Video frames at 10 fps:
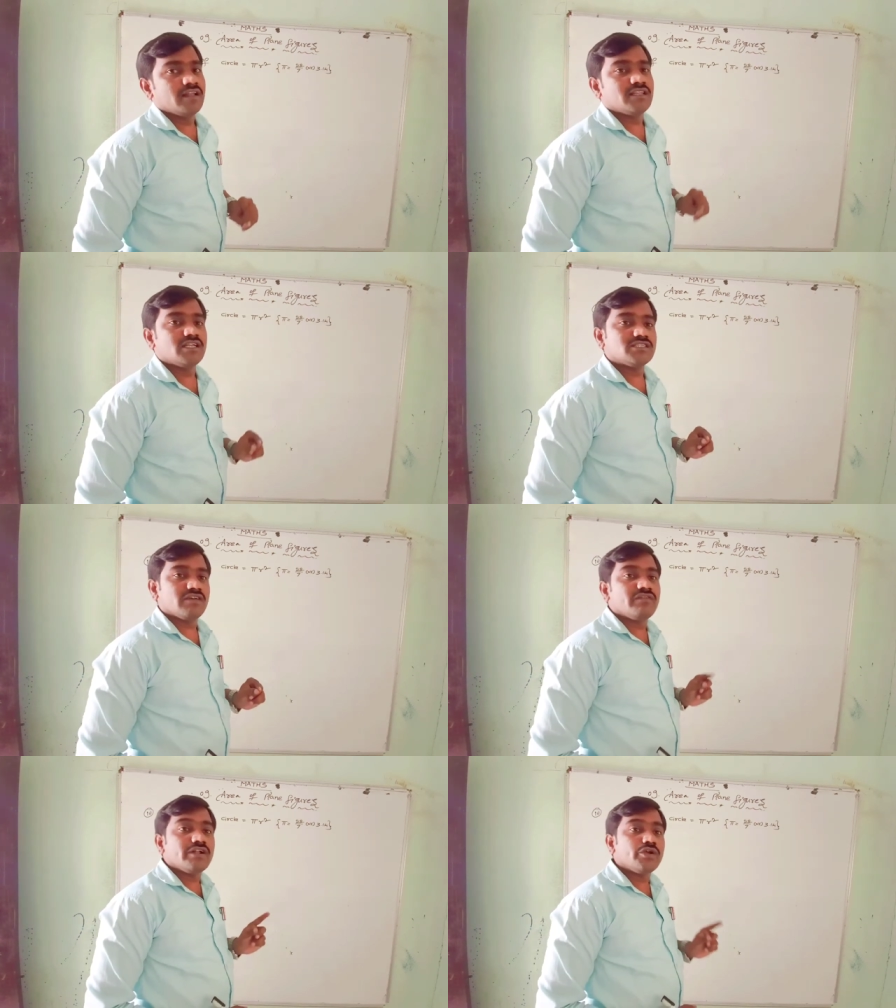There is a
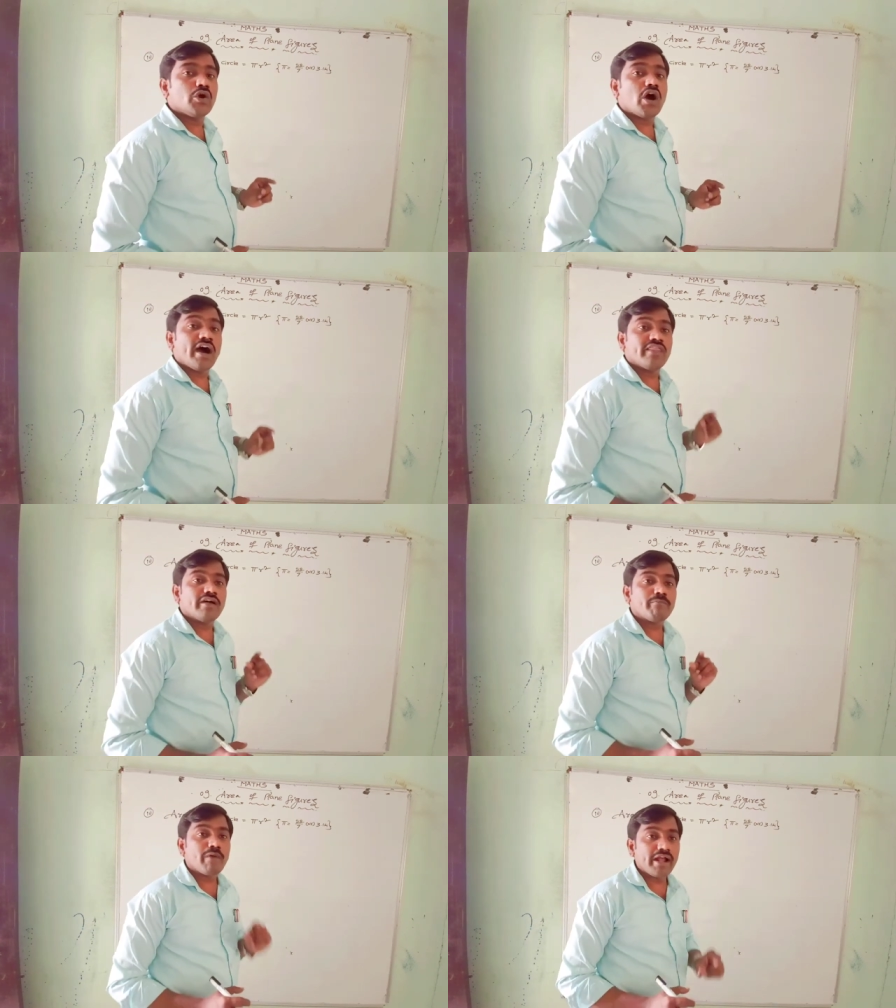video on
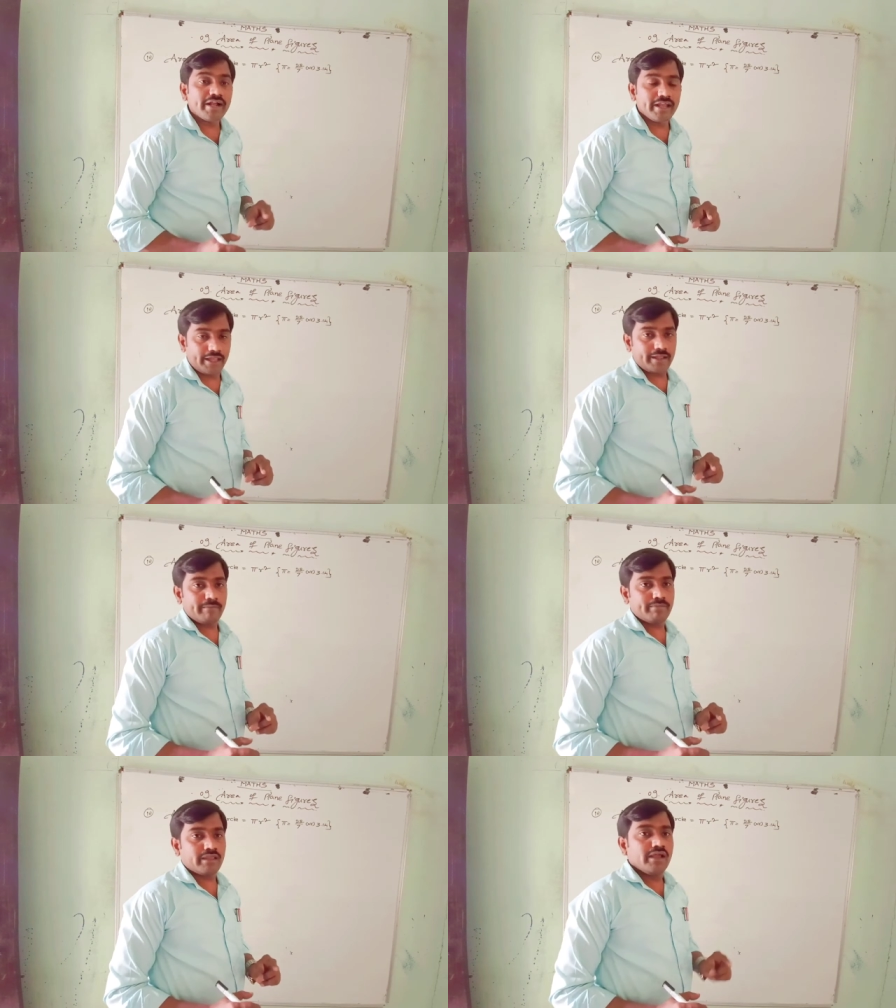the Pi
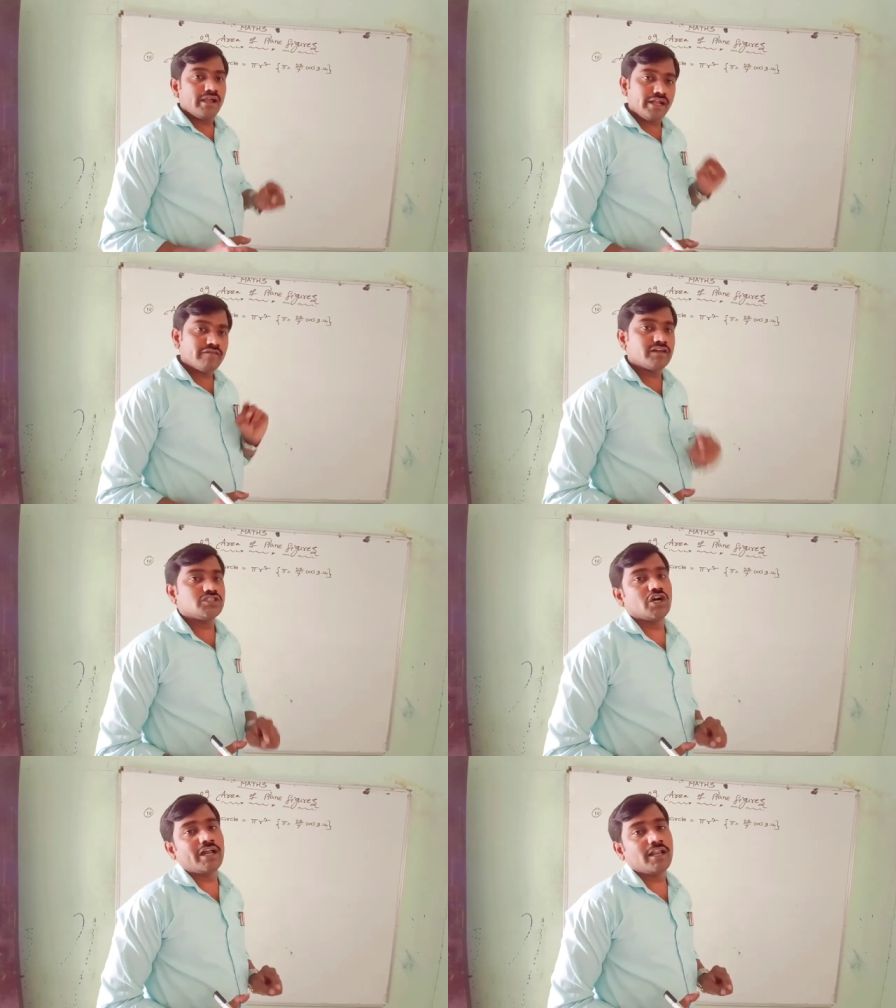Day in our
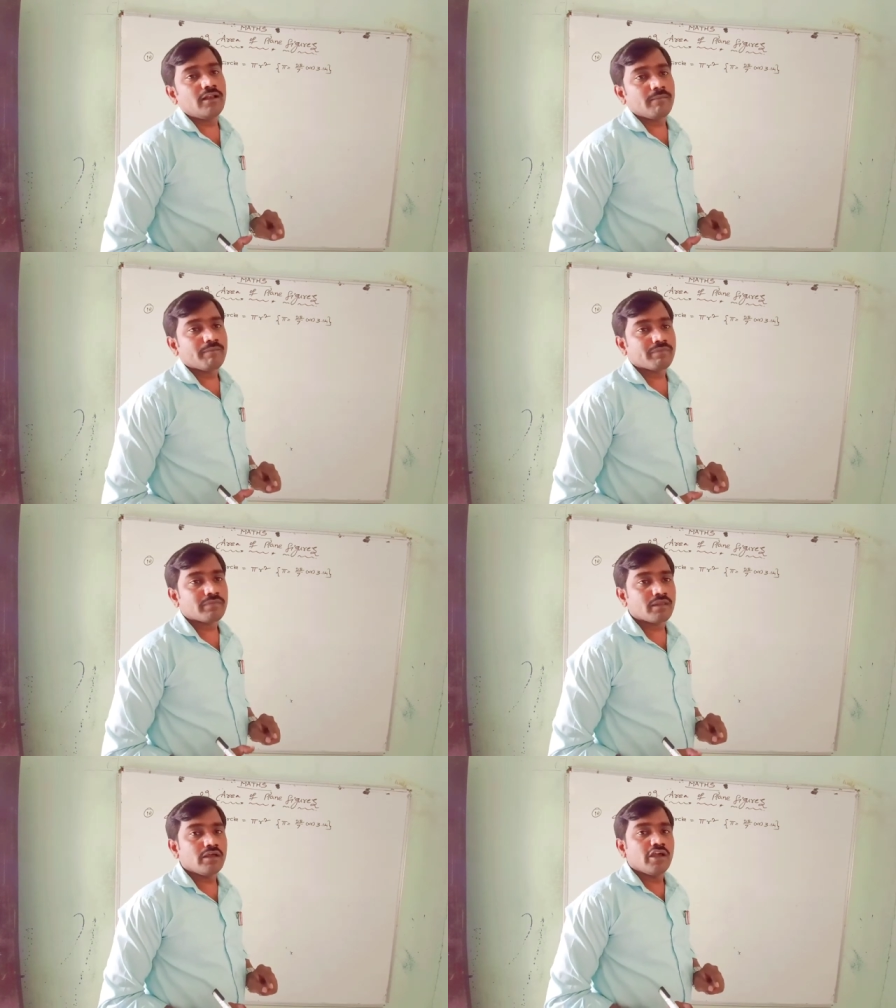channel.
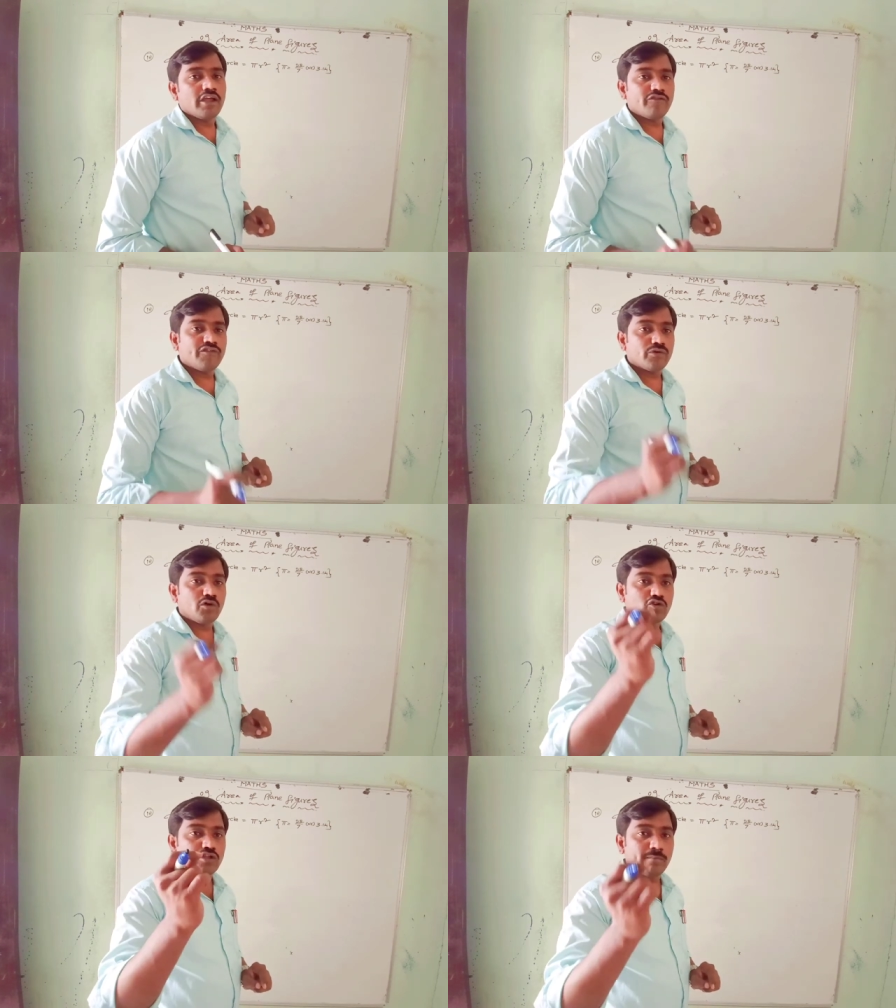If you
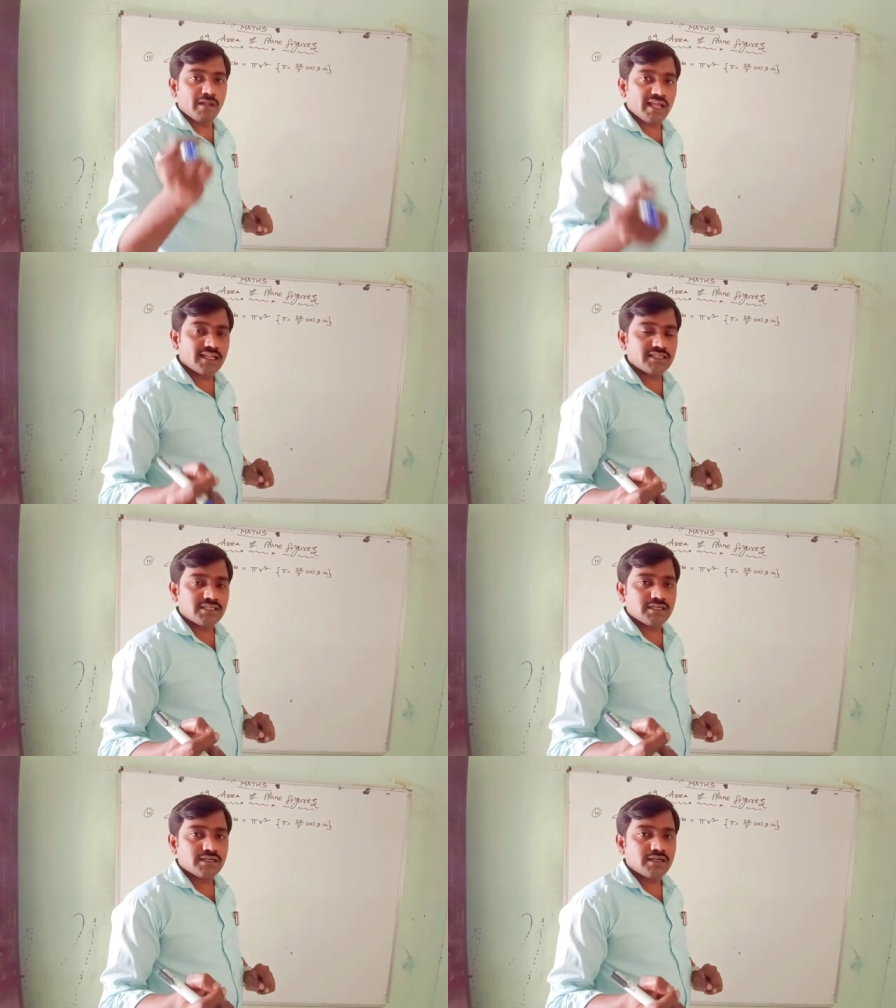go to the playlist,